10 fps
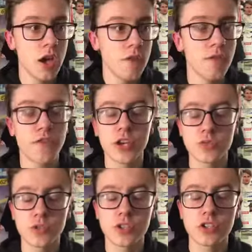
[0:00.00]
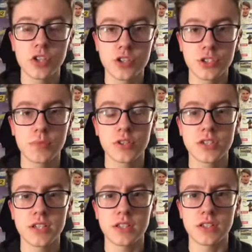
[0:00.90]
The first was just some
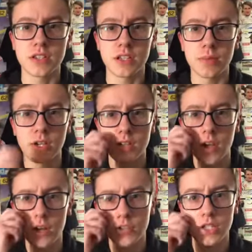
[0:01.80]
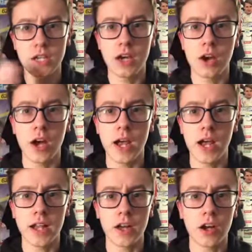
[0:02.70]
consistency, because last year
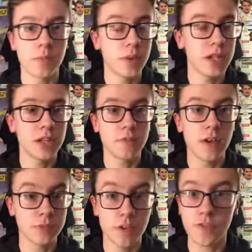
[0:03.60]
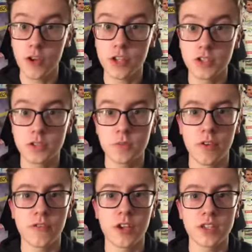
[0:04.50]
I competed, that was my first
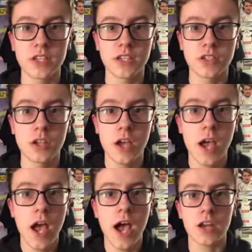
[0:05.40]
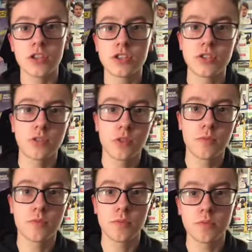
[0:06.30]
season, and I didn't do,
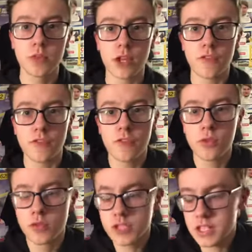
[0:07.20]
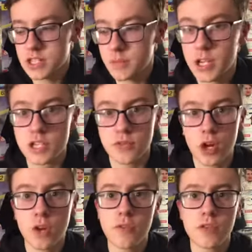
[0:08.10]
you know, the full season because of
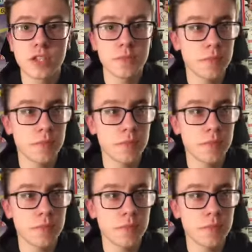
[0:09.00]
COVID.